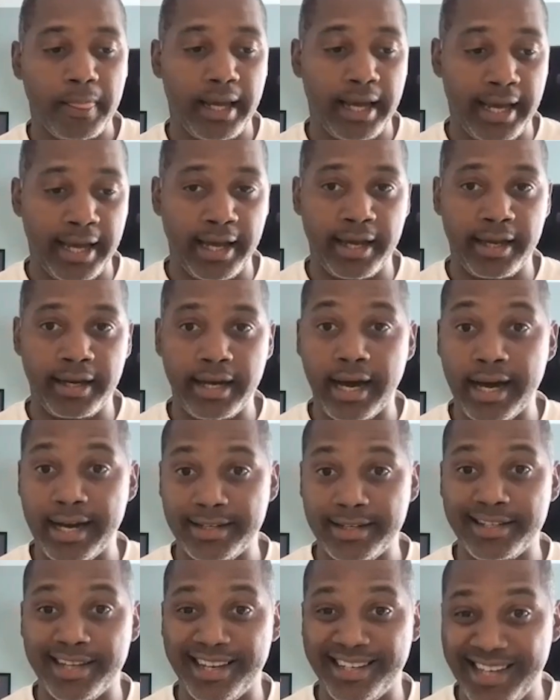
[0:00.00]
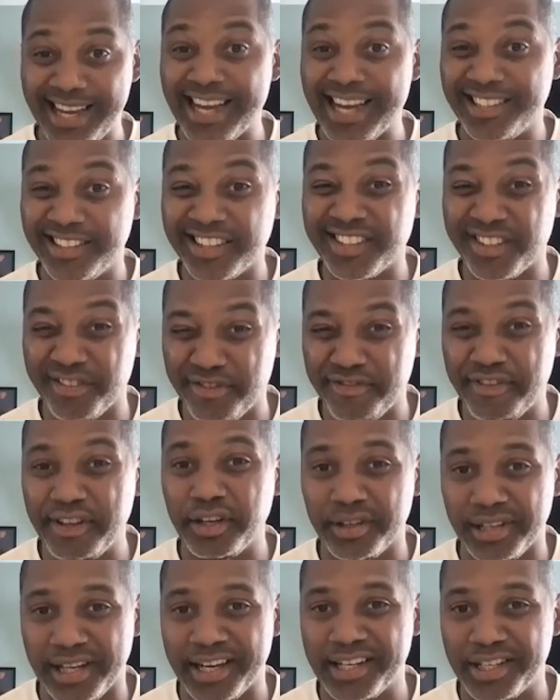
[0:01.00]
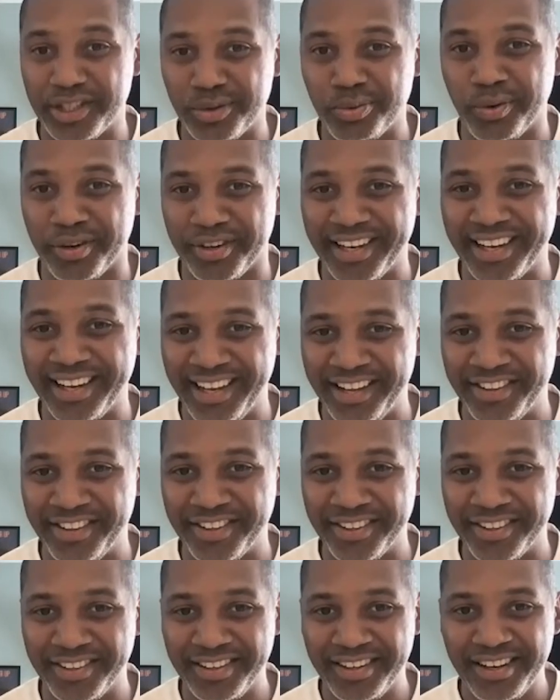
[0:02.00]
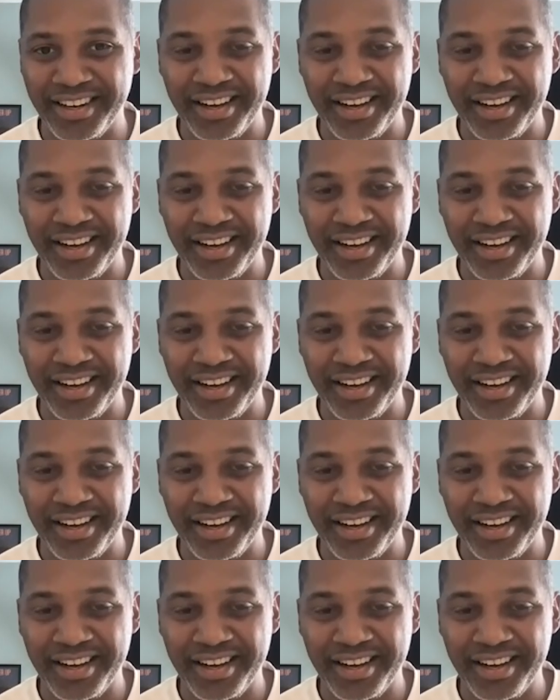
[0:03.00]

And I said, yeah, it doesn't feel like it's working either.